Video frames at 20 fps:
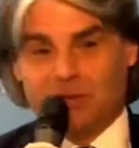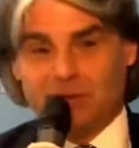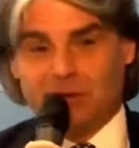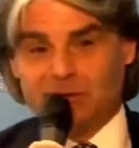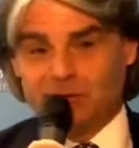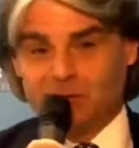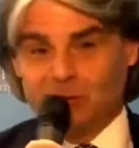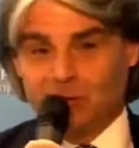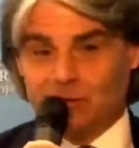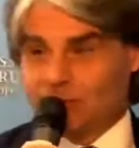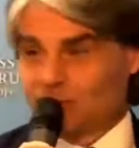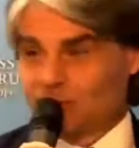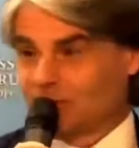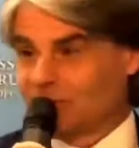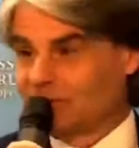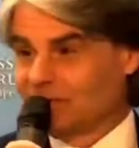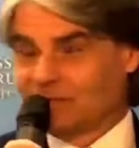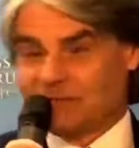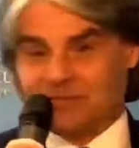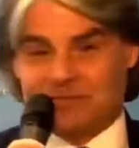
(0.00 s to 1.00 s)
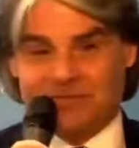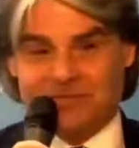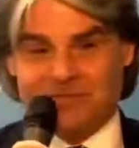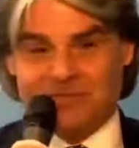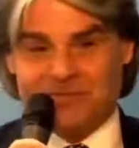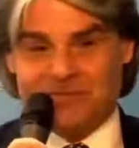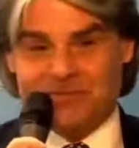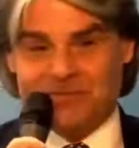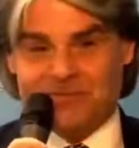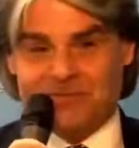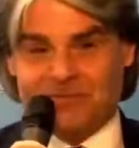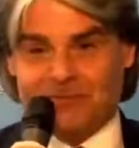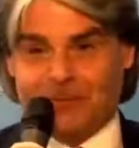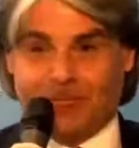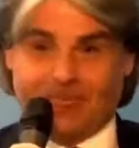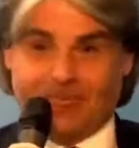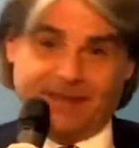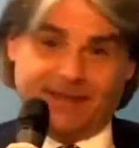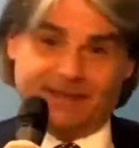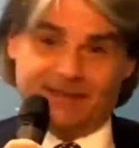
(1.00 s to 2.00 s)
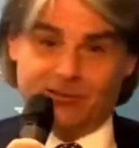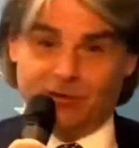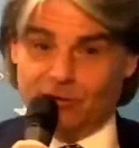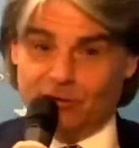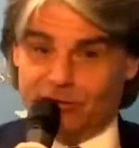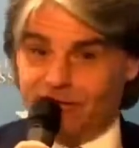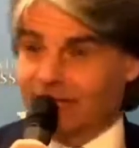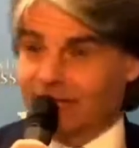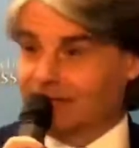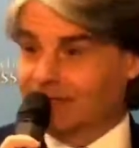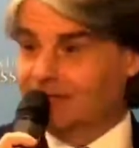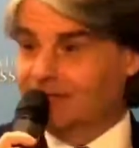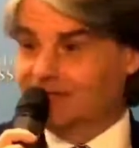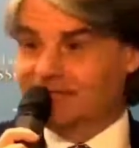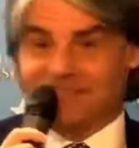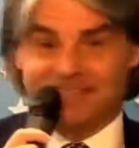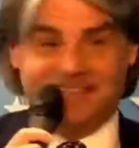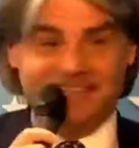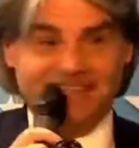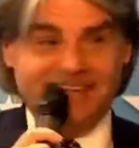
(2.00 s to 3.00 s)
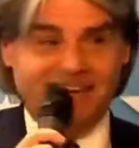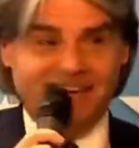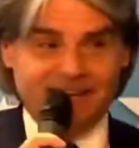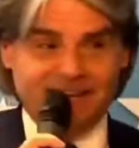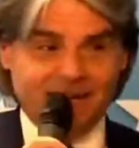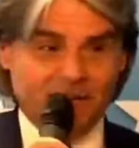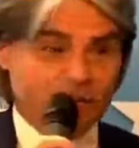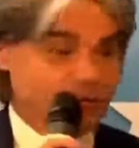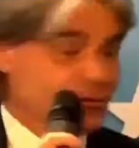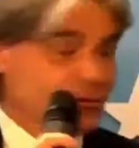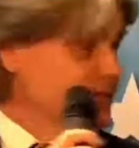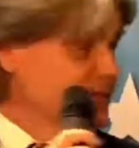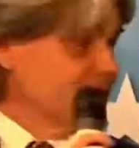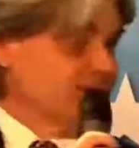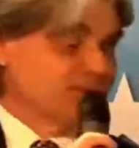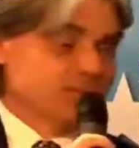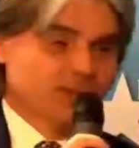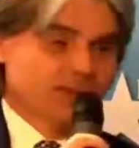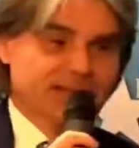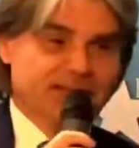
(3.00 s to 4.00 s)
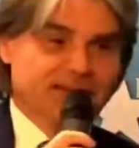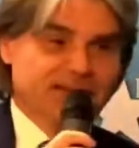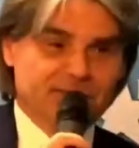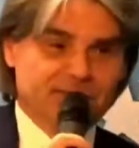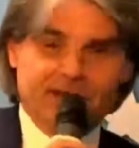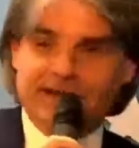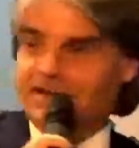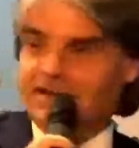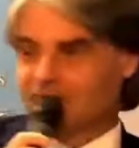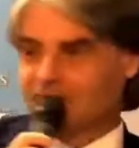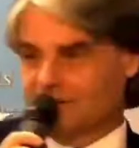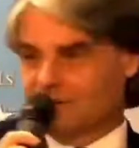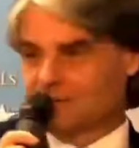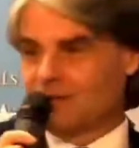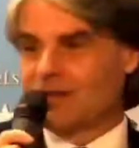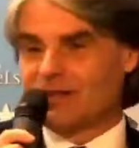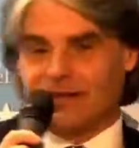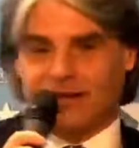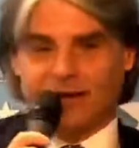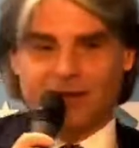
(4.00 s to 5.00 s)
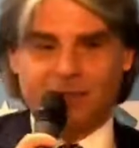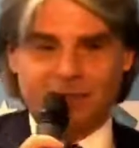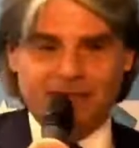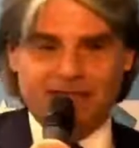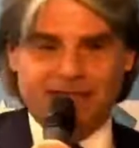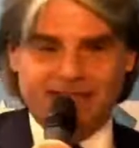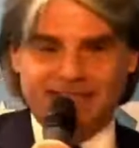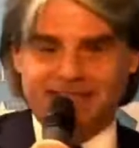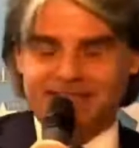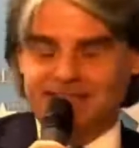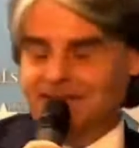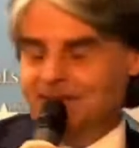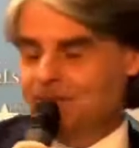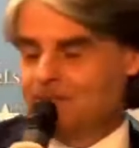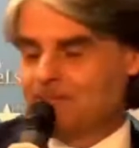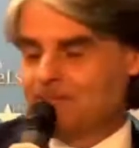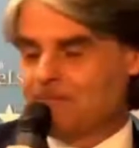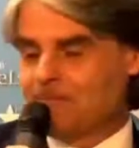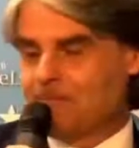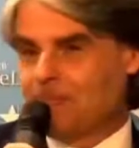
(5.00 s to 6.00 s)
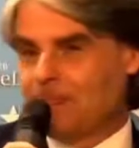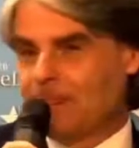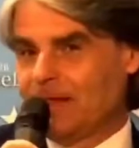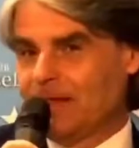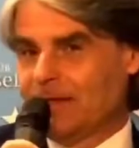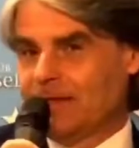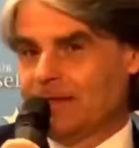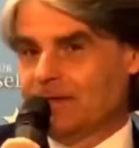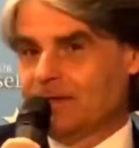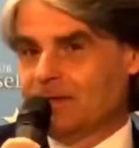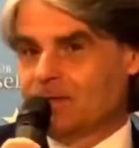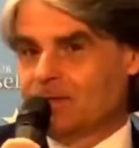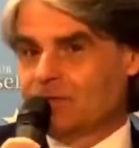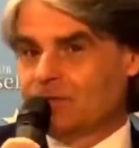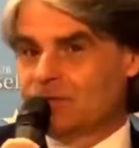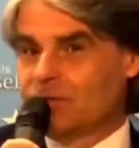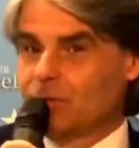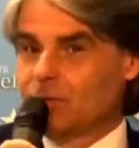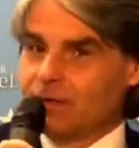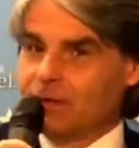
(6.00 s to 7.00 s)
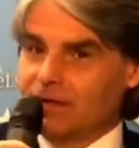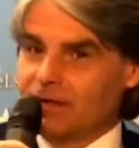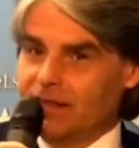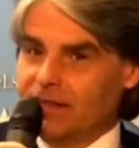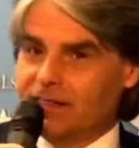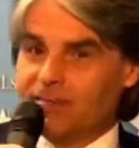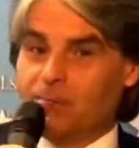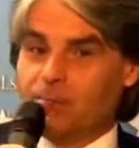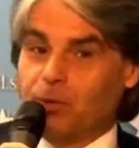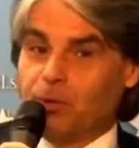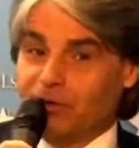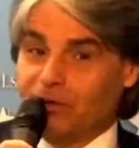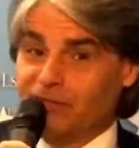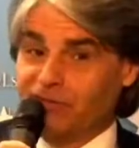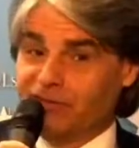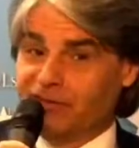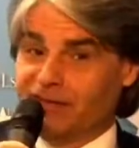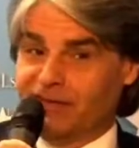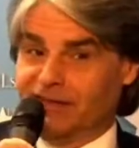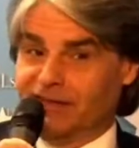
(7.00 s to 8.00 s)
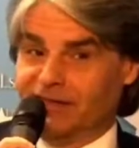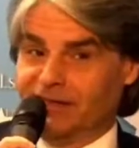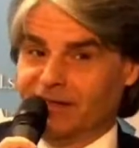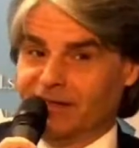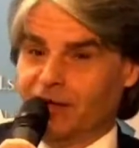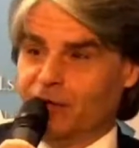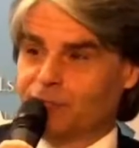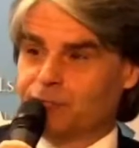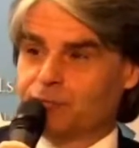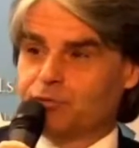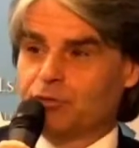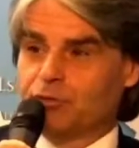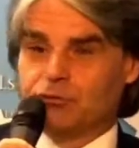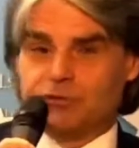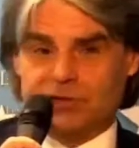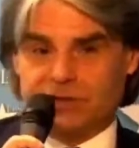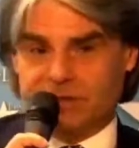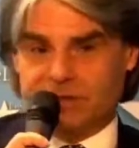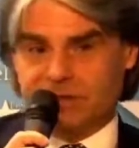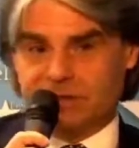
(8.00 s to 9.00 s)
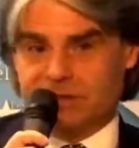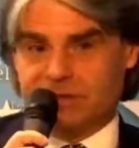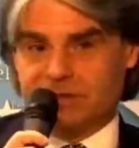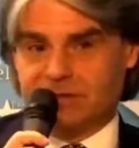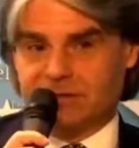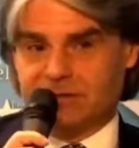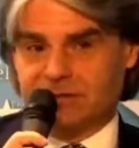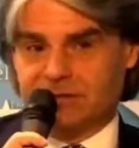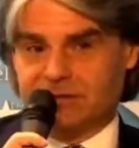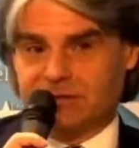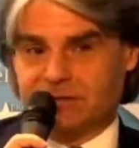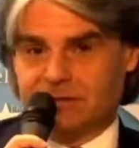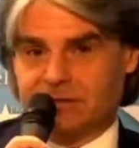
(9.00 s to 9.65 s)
and without an orchestra? It's not that easy. And the logistics, believe me, are rather complicated. So in the polyphony of projects,